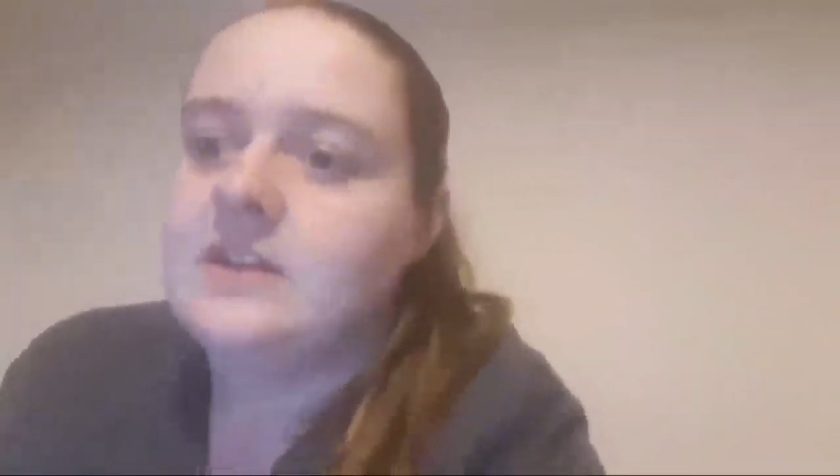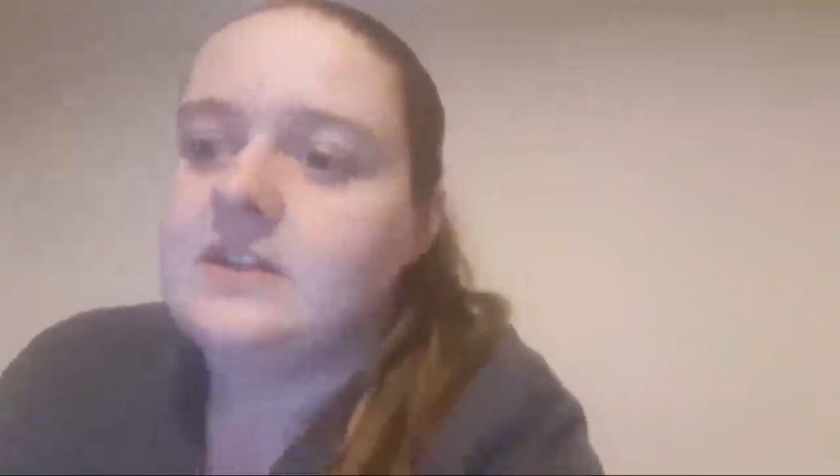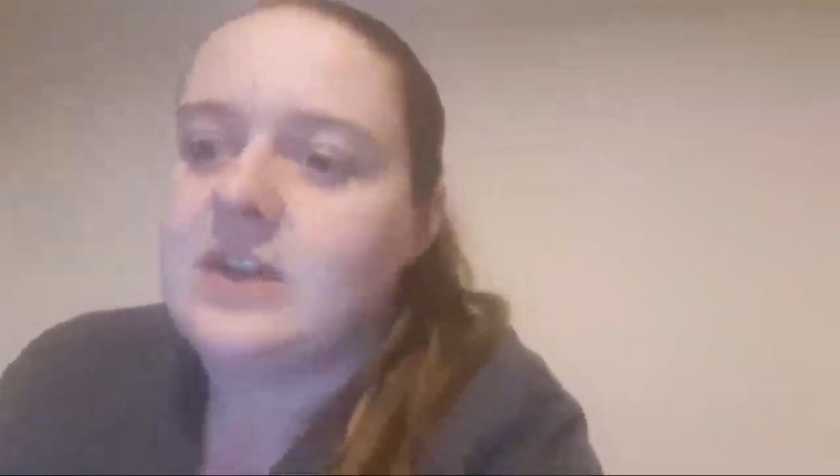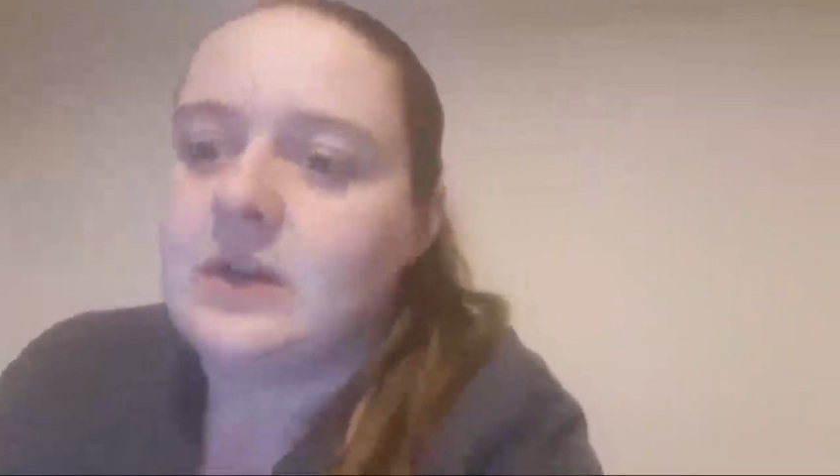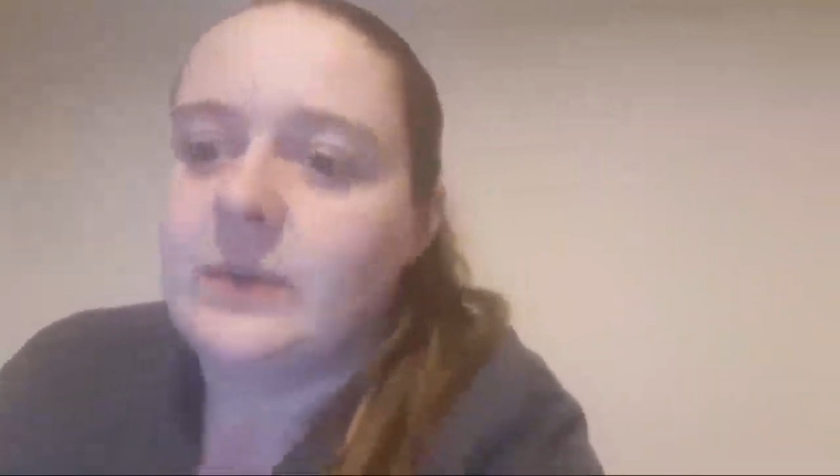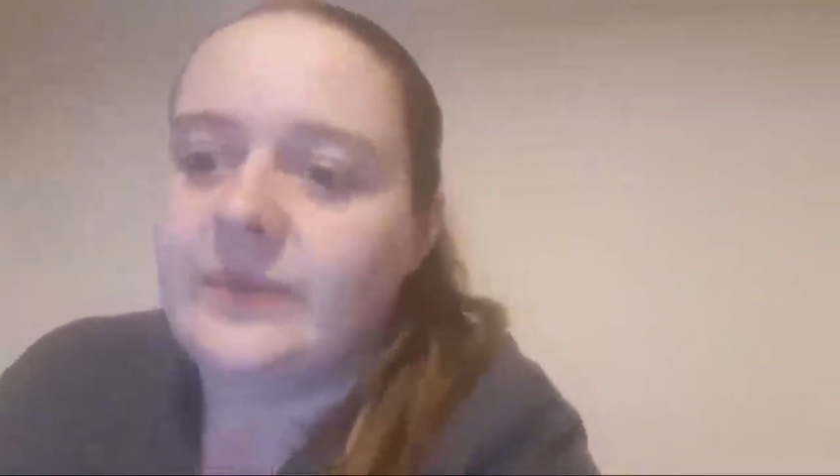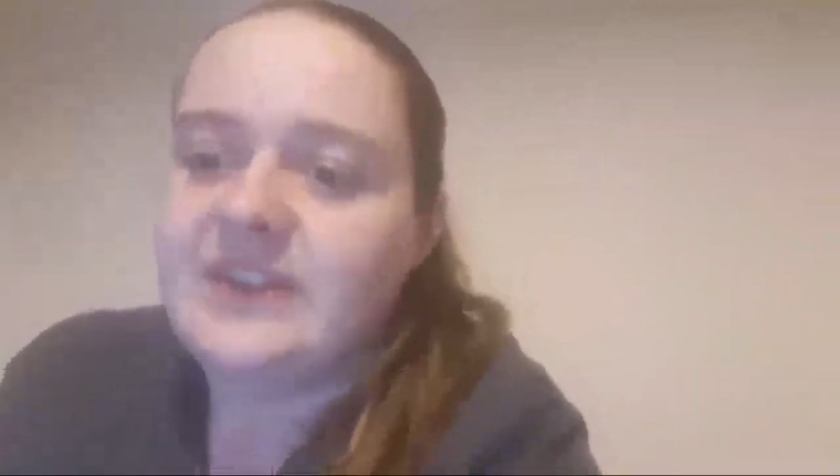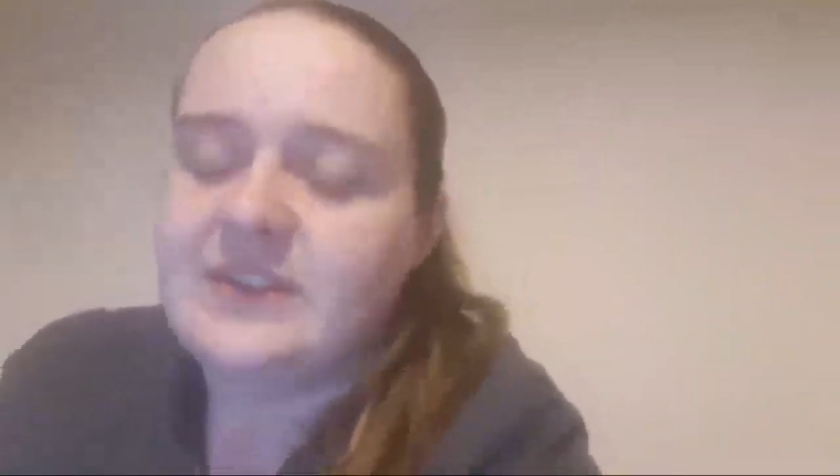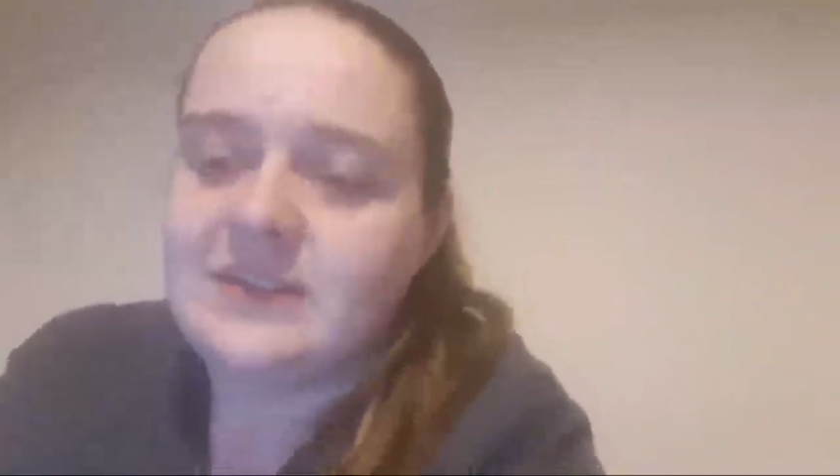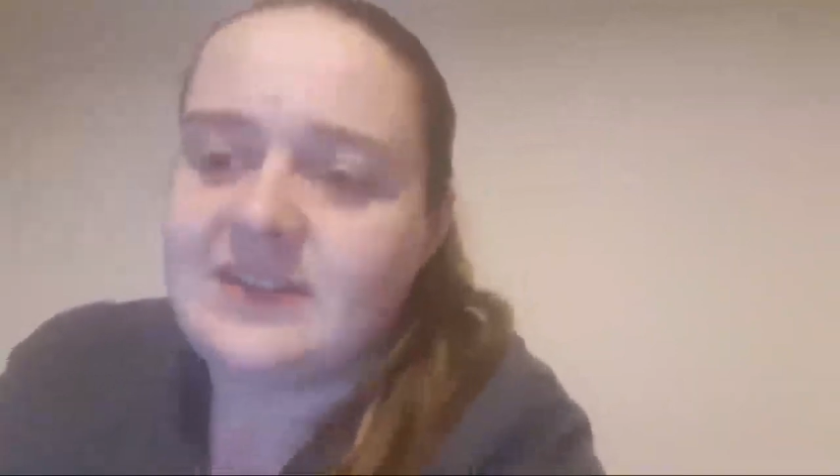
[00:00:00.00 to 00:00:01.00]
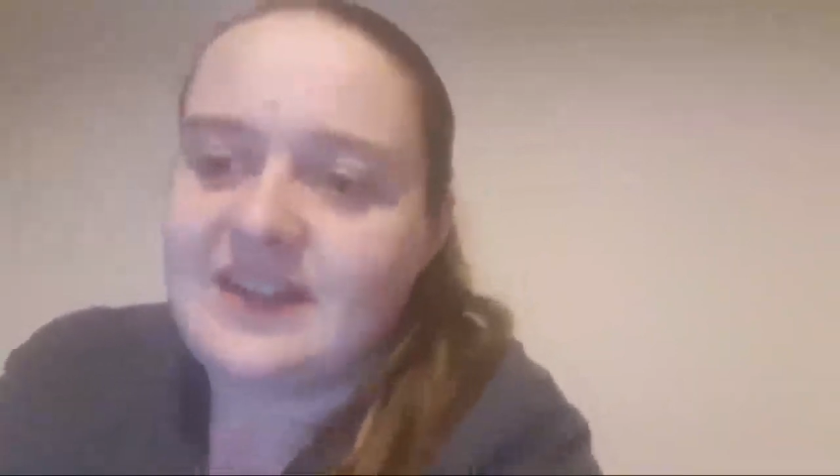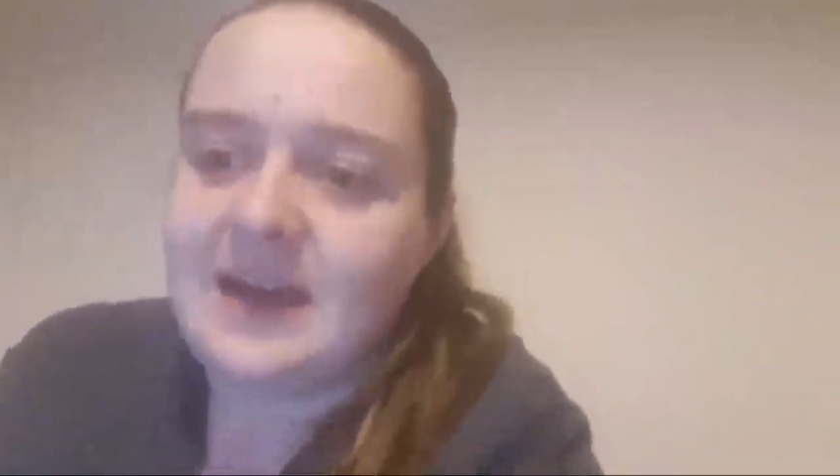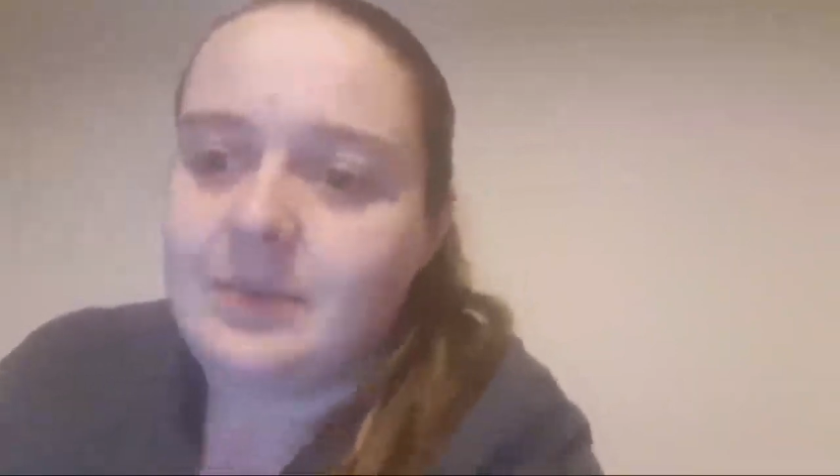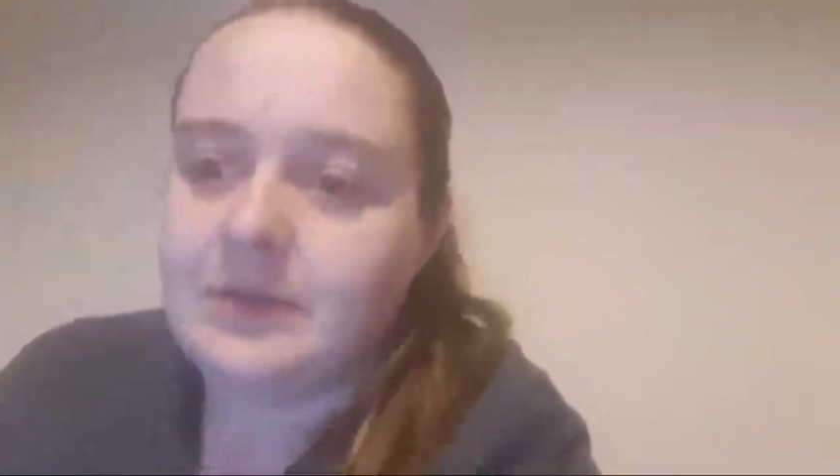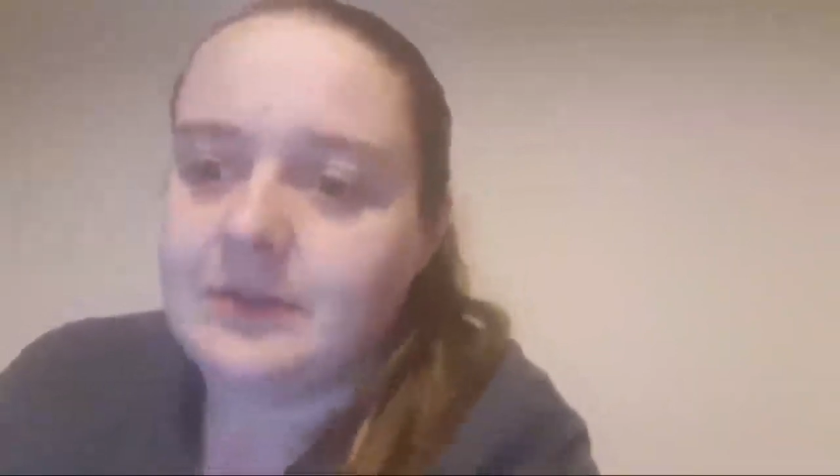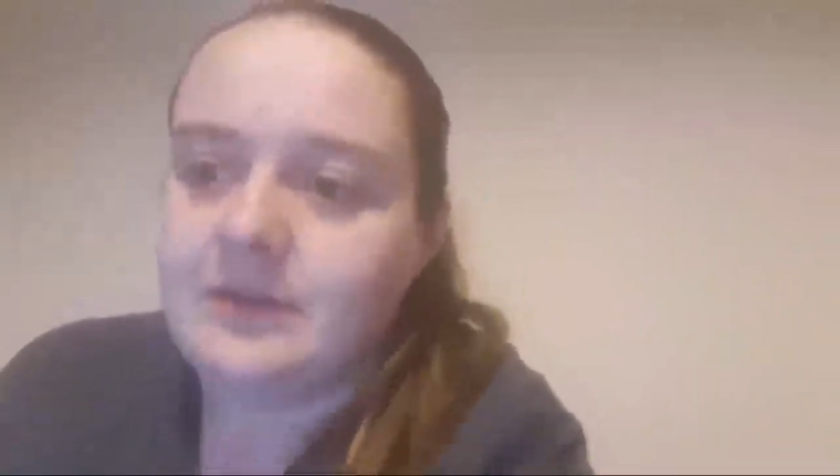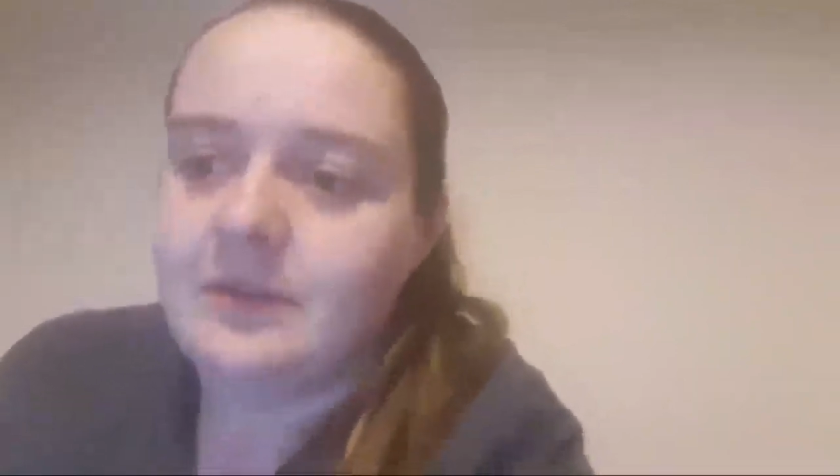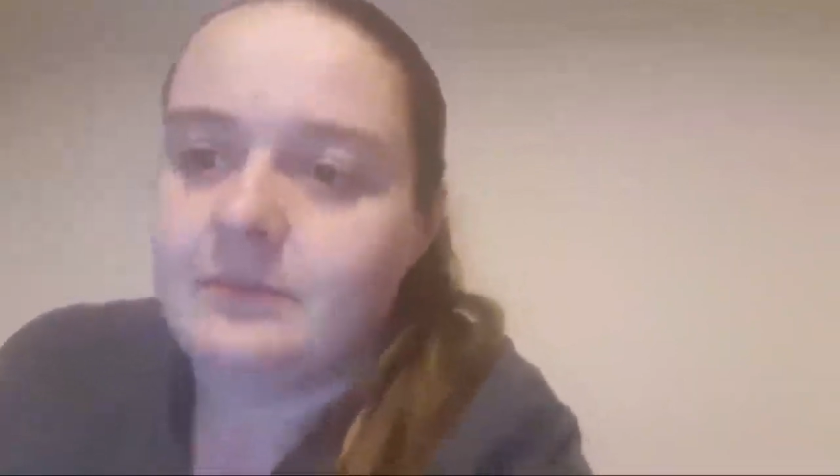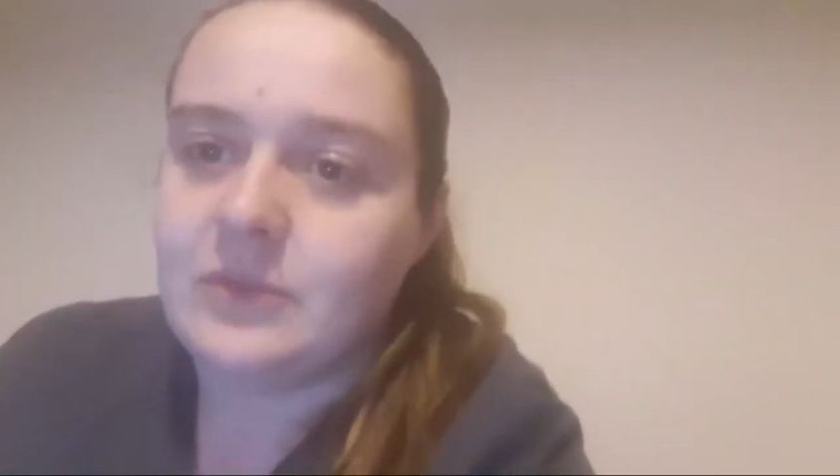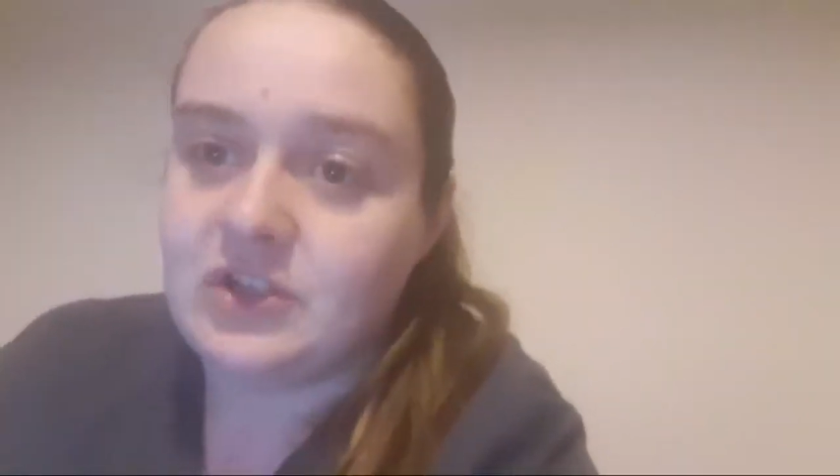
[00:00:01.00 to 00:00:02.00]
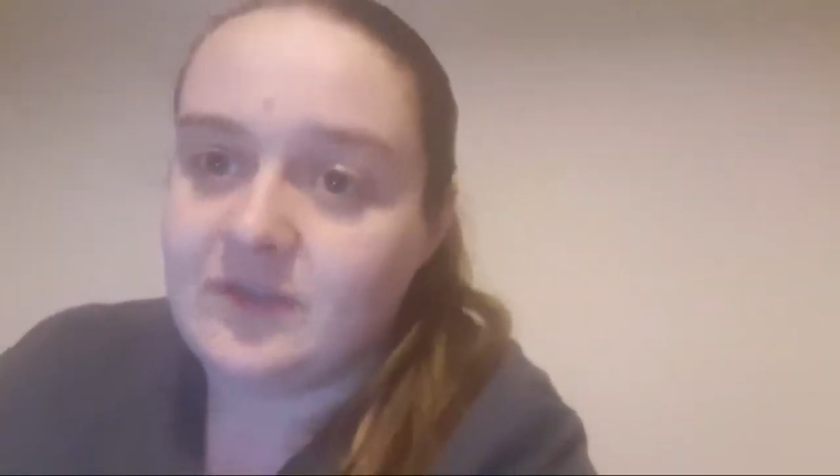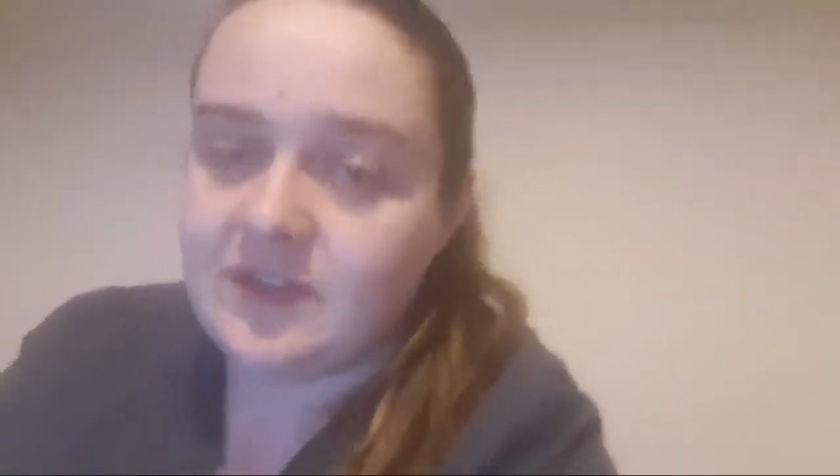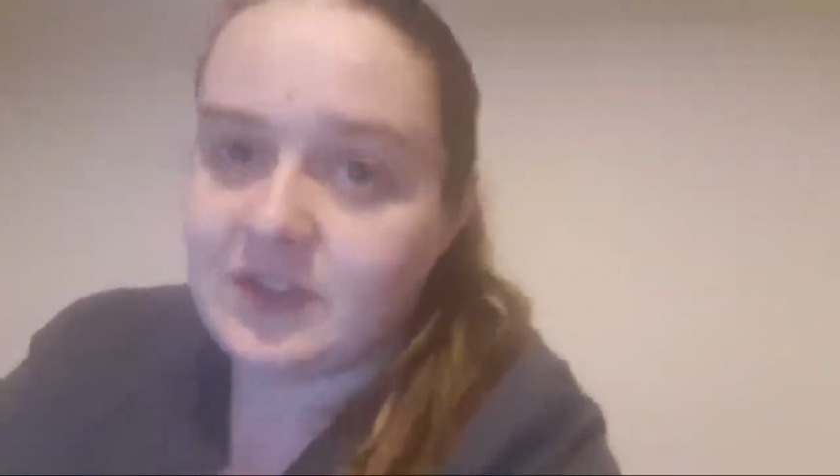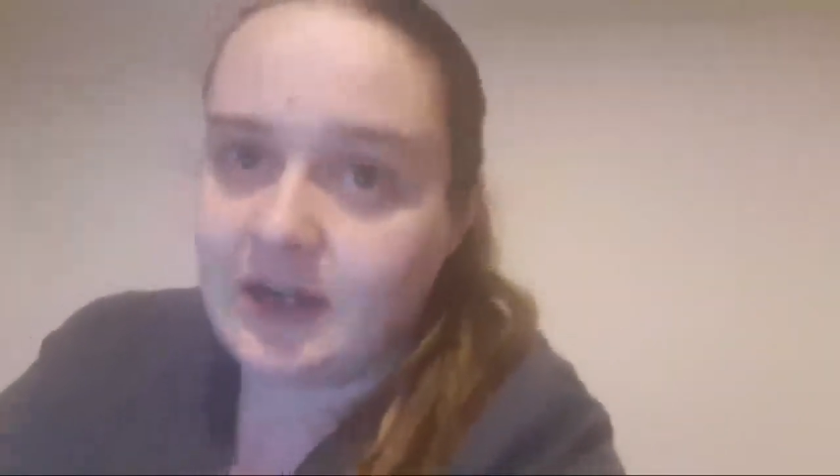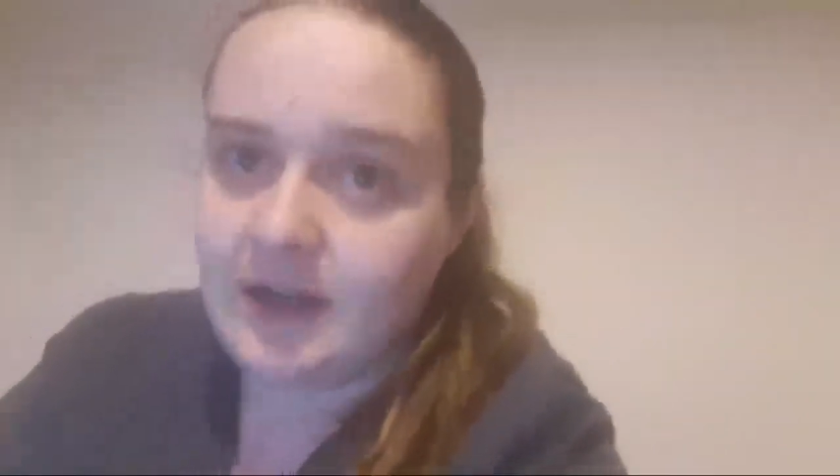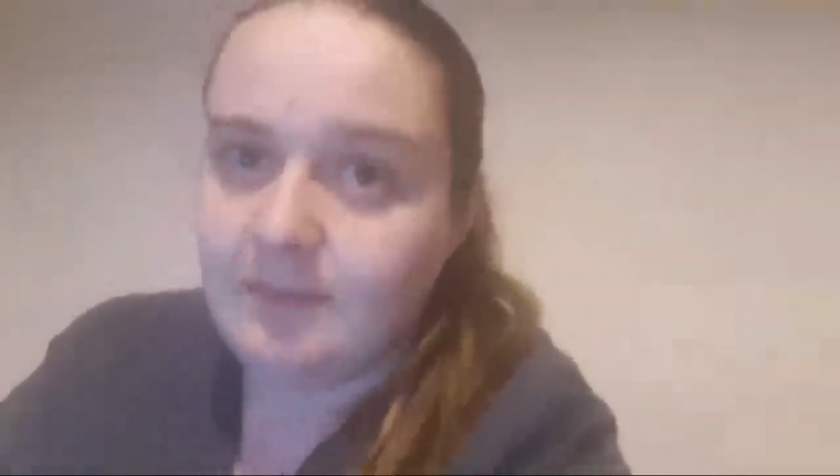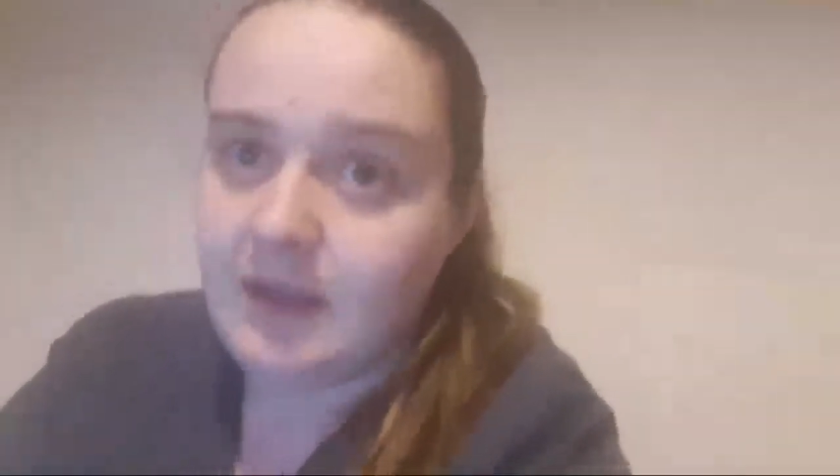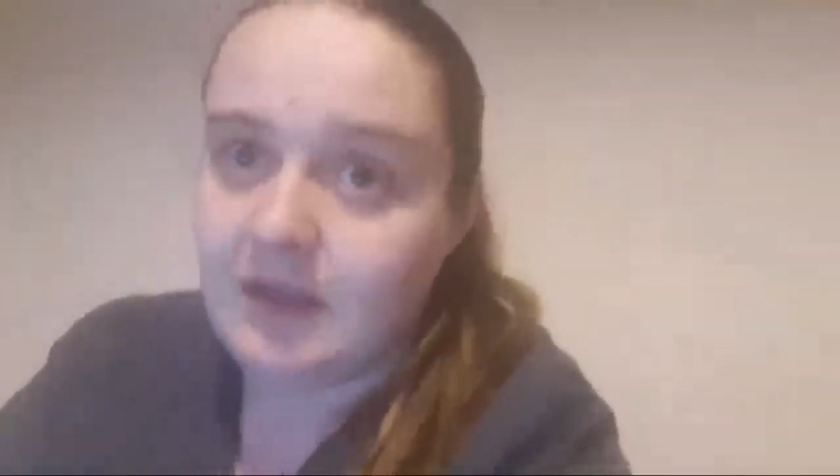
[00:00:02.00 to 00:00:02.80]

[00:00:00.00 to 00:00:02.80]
So this doesn't happen much of the time.